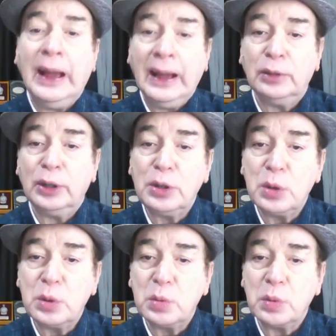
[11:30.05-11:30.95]
I want
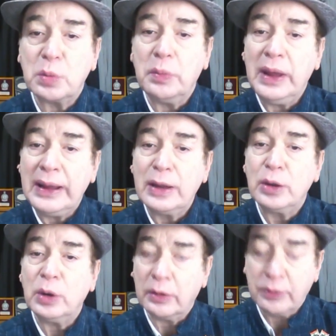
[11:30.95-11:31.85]
to make
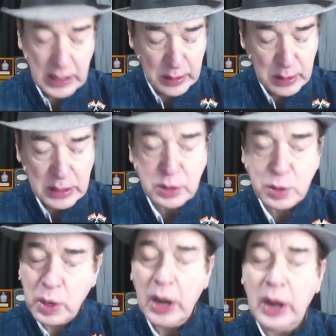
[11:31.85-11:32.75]
you aware that
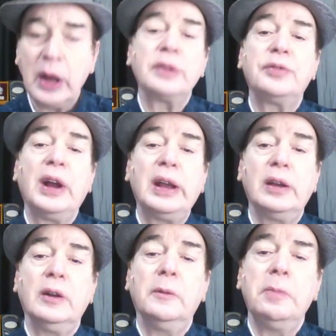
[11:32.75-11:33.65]
today I
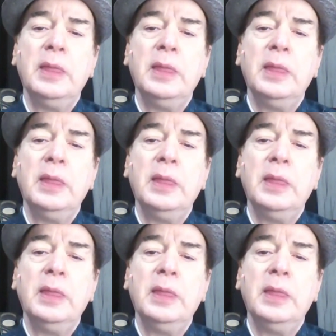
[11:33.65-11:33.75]
find